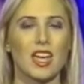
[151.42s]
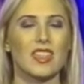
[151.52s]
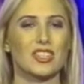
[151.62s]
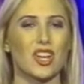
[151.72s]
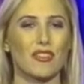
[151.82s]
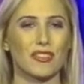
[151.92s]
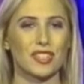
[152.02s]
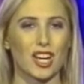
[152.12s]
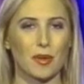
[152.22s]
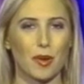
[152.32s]
That's all for the
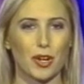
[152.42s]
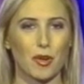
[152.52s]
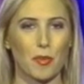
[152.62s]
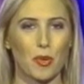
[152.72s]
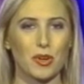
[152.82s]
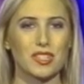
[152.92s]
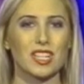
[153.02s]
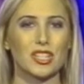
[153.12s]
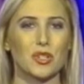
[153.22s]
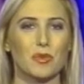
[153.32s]
Stock Market Report.
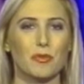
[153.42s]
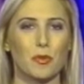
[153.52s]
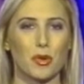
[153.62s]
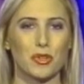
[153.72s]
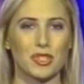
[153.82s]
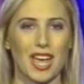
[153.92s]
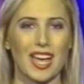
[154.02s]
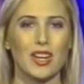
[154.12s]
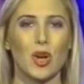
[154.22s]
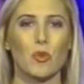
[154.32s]
Stay tuned for more news
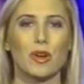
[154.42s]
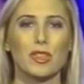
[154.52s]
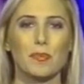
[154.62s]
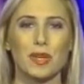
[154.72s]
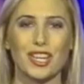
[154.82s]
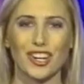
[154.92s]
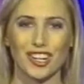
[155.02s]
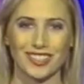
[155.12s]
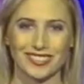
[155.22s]
ahead with Peter.